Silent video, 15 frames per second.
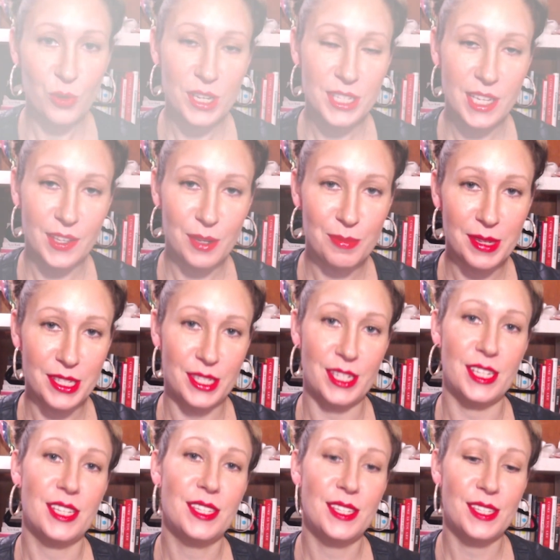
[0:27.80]
reselling
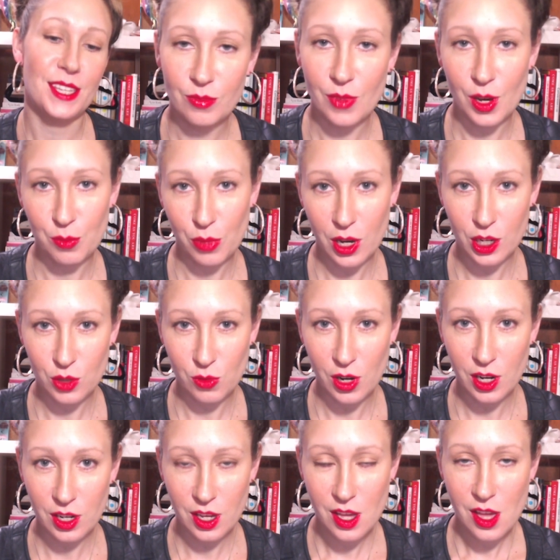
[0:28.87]
business on
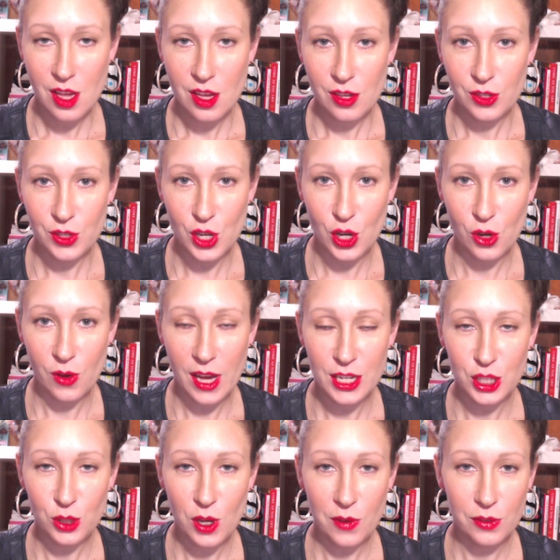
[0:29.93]
Poshmark. So I
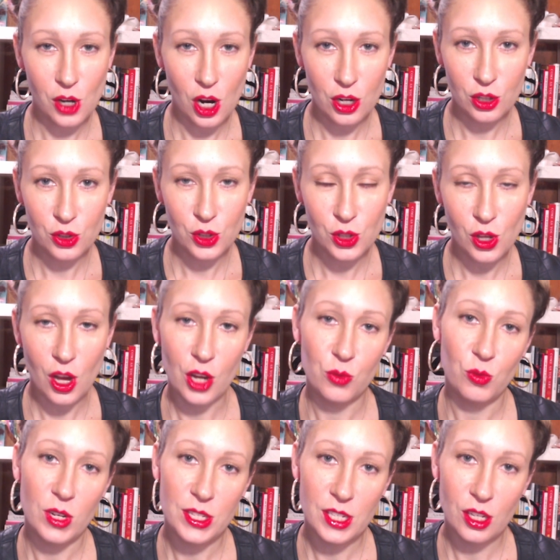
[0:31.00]
do have an article on
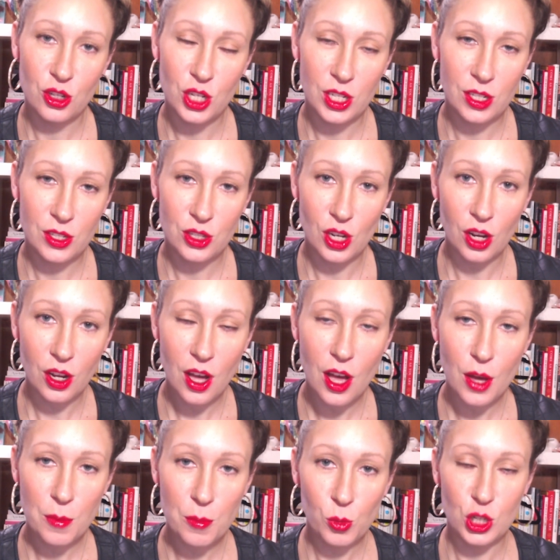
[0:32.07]

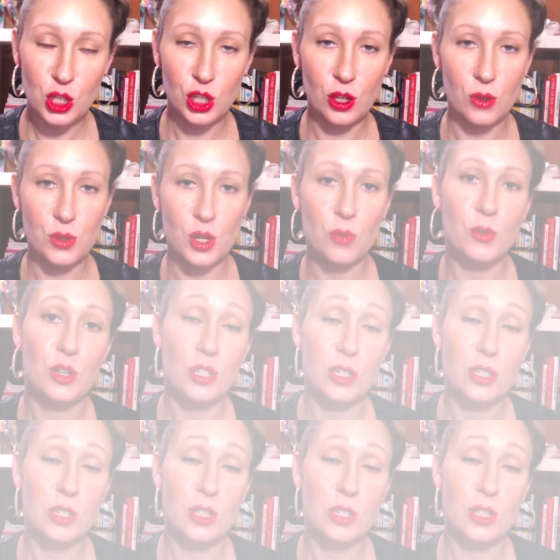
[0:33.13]
Resellgenius.com which goes over